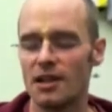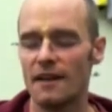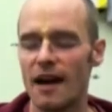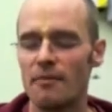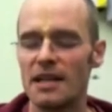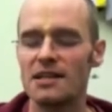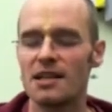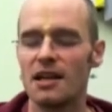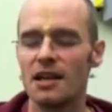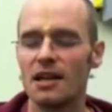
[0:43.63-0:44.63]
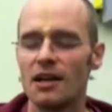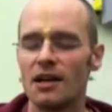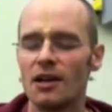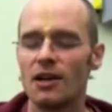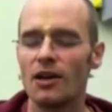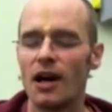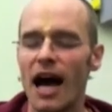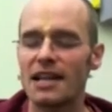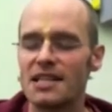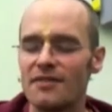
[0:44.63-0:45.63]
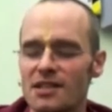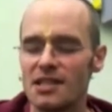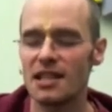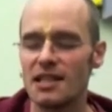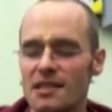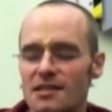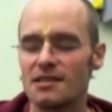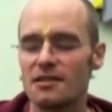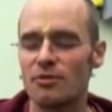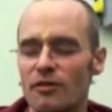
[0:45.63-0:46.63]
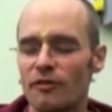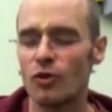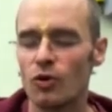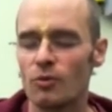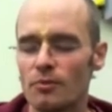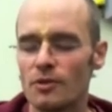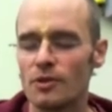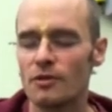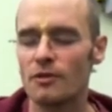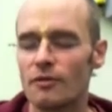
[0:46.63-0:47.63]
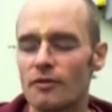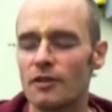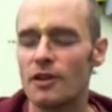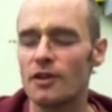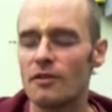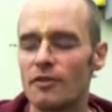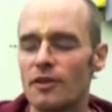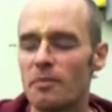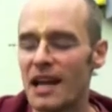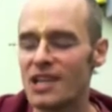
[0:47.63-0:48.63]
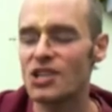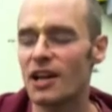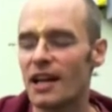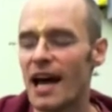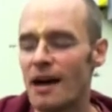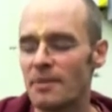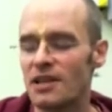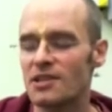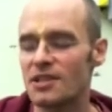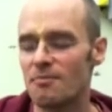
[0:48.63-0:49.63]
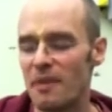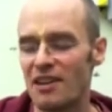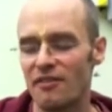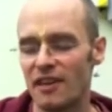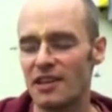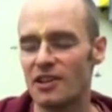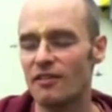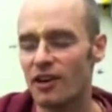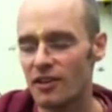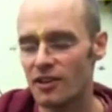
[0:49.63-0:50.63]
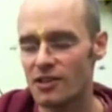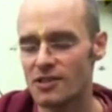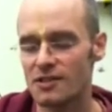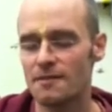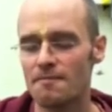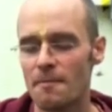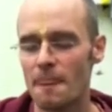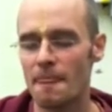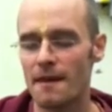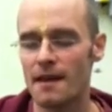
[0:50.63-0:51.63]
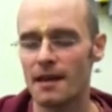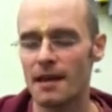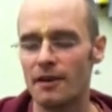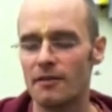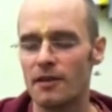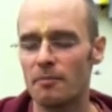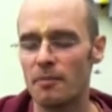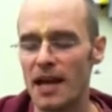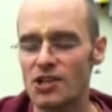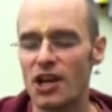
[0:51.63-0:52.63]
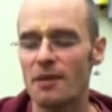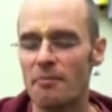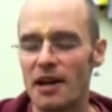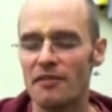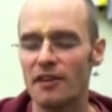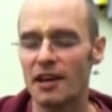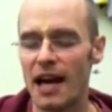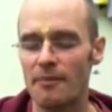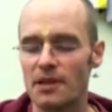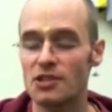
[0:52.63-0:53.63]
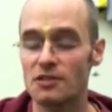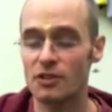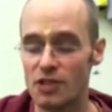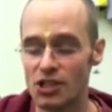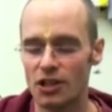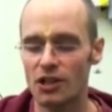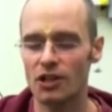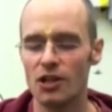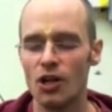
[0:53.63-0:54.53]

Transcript: That means activities performed for, for the pleasure and happiness and benefit of others, for the pleasure and benefit and happiness of Krishna,